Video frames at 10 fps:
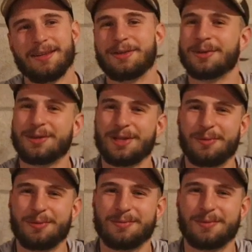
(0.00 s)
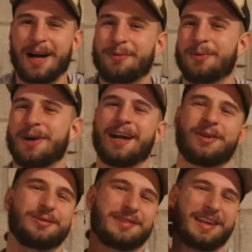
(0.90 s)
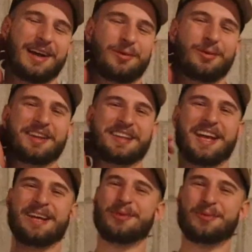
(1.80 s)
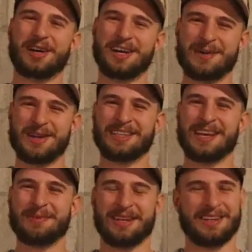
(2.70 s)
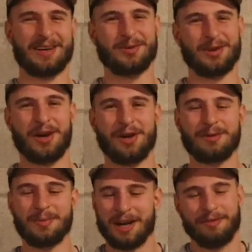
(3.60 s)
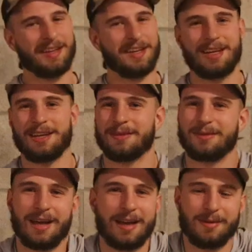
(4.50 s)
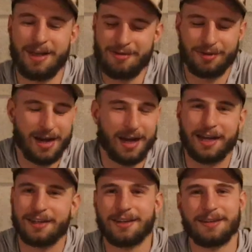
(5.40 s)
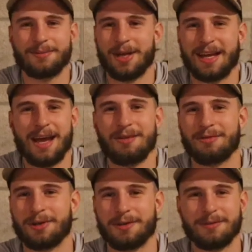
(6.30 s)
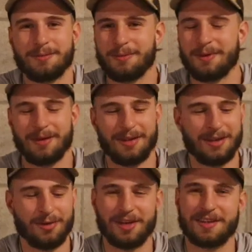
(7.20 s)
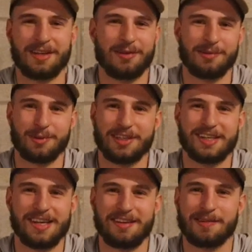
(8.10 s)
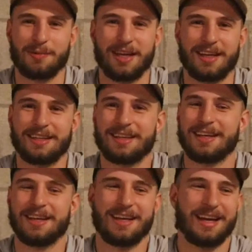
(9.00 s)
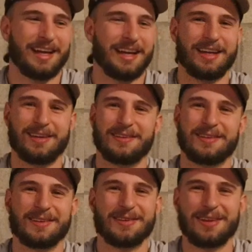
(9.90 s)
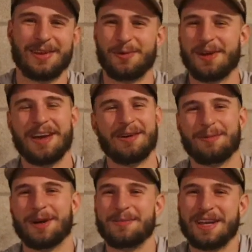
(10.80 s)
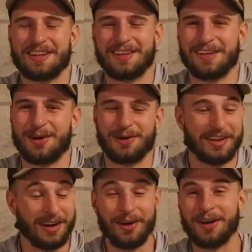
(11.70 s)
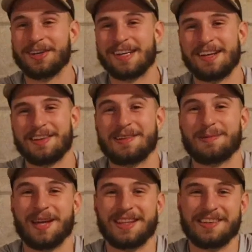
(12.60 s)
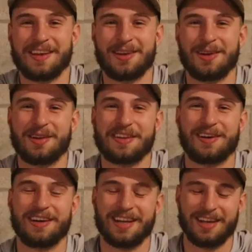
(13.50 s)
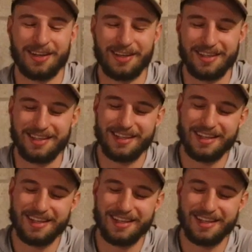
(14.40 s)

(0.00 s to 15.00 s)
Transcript: Don't really I don't want to say don't worry about that because I don't know, but I've seen every hiker like ever just deals with the cheese sweat, and everybody makes the joke. It's like, oh, your cheese is sweating. That's how you know it's starting to get good.